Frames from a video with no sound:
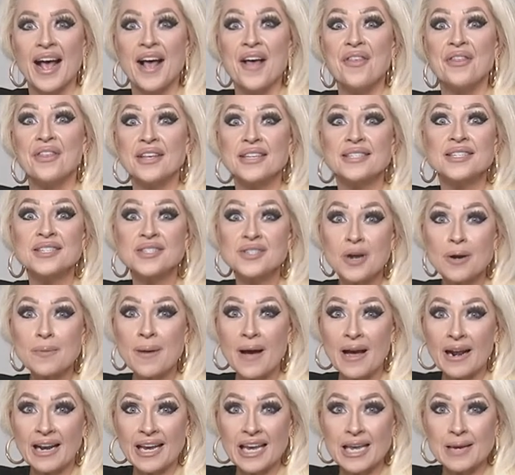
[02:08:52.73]
This is our
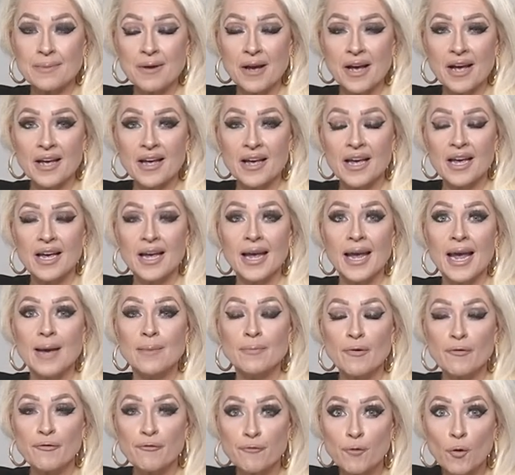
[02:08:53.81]
Paraíba. And
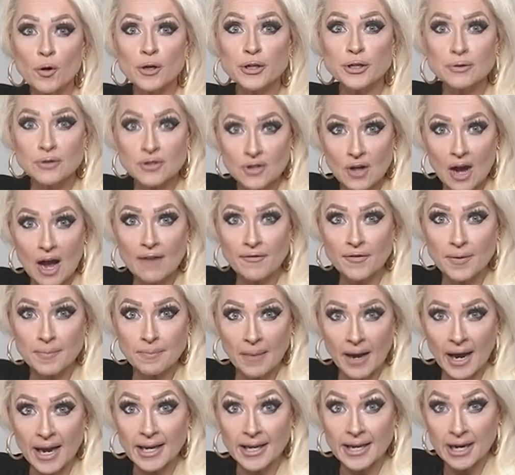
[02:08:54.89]
before you scoff at
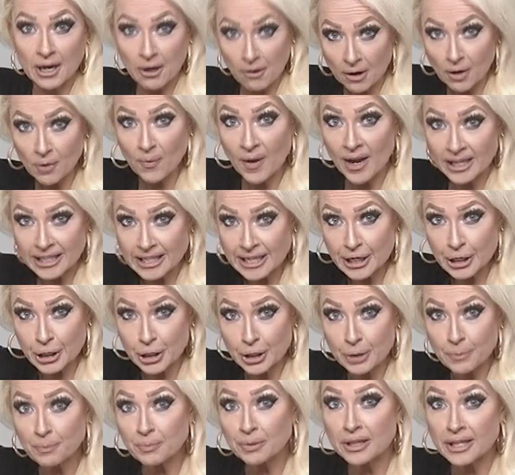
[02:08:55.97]
my carat weight here,
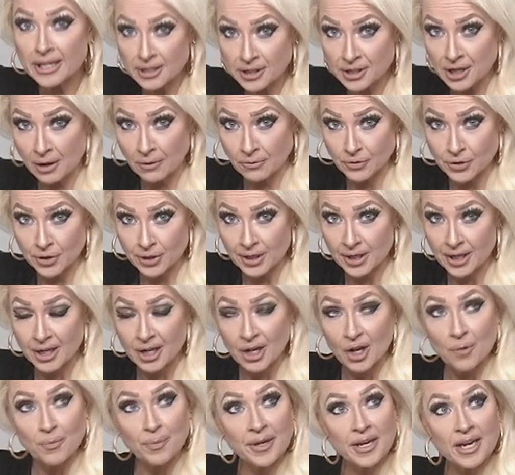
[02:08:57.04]
please don't,
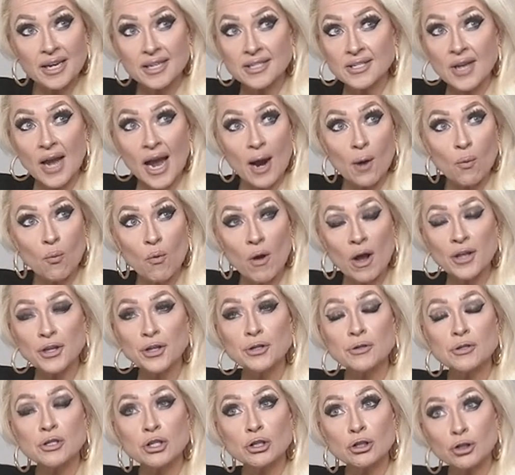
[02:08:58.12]
because I want you
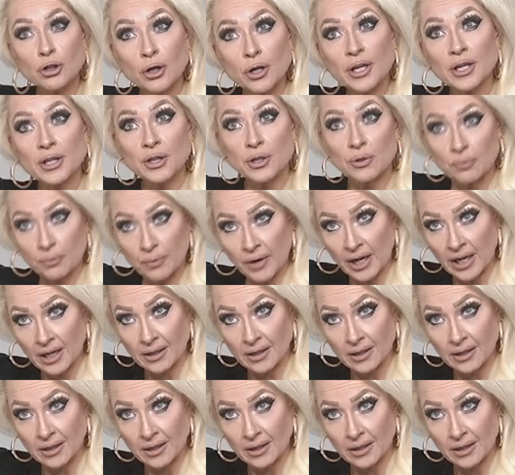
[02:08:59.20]
to look at the ring.